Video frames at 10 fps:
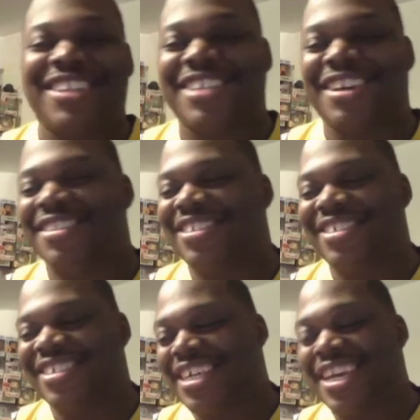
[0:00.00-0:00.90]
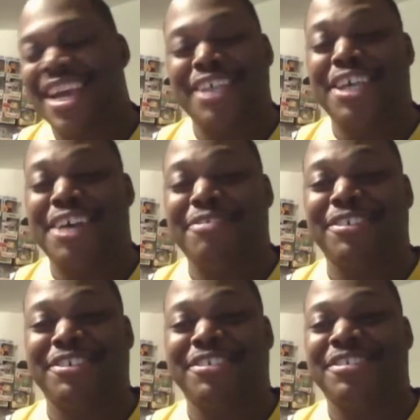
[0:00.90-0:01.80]
That song
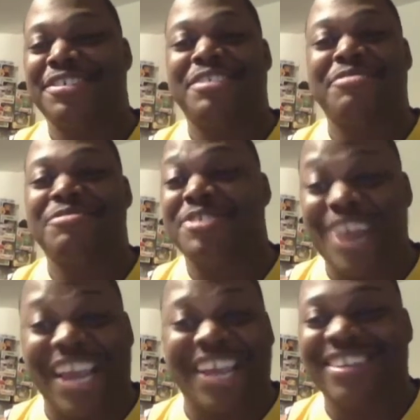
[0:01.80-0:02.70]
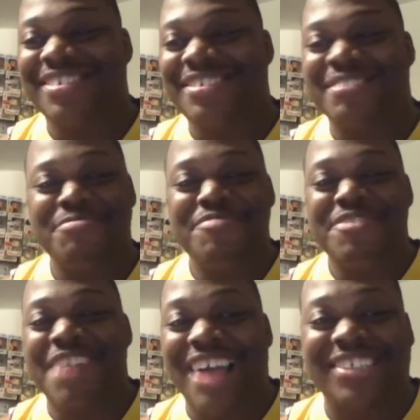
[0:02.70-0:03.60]
was great.
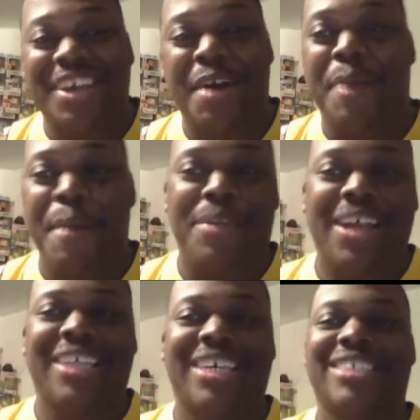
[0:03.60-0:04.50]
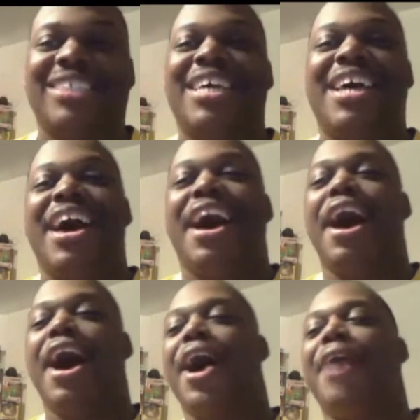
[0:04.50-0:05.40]
Constant on my playlist.
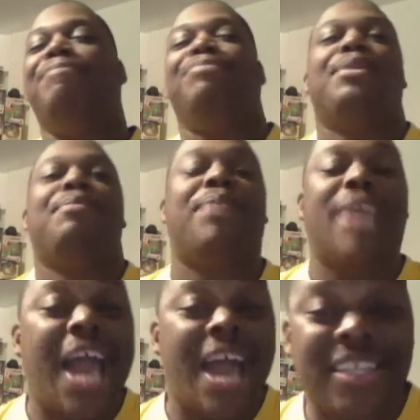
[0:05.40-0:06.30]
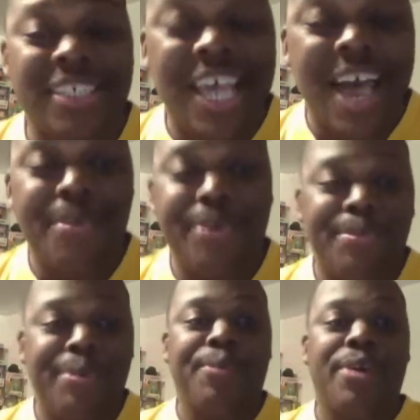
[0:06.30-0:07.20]
But yeah, this
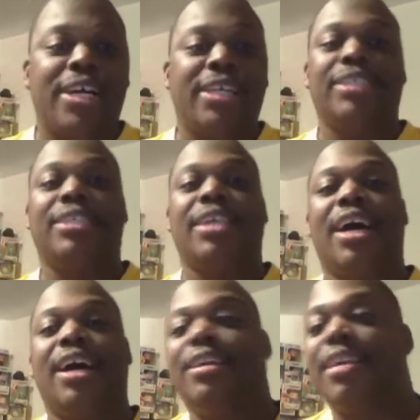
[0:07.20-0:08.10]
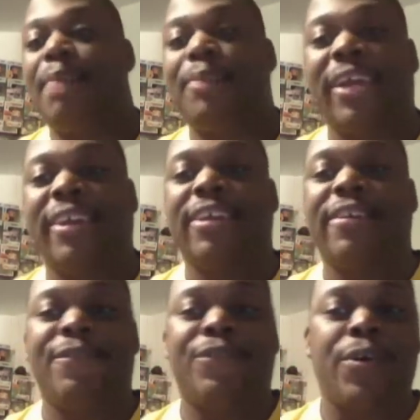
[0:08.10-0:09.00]
album was nominated
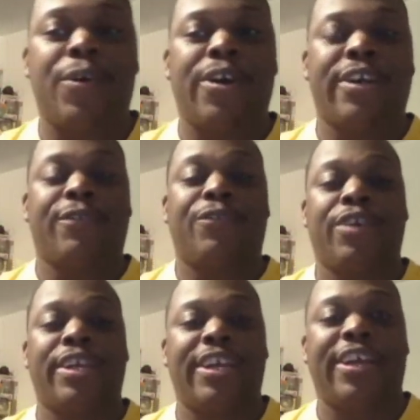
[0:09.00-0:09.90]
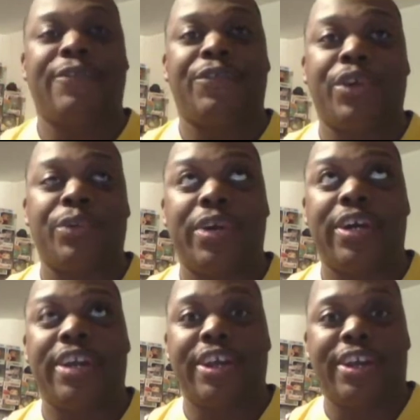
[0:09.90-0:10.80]
in the
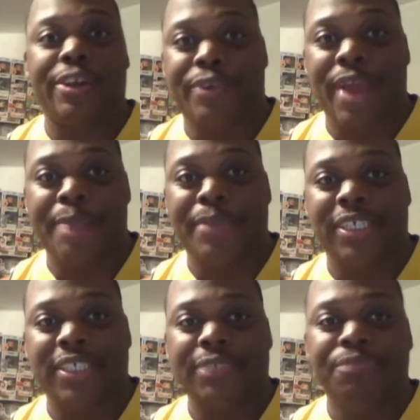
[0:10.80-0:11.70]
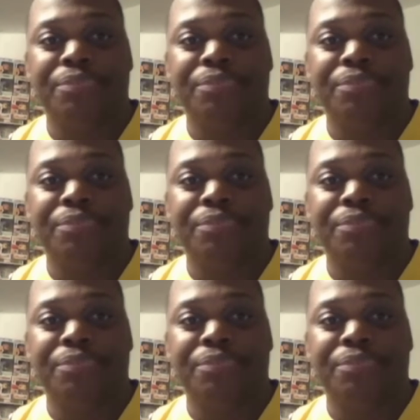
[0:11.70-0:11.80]
41 Grammys.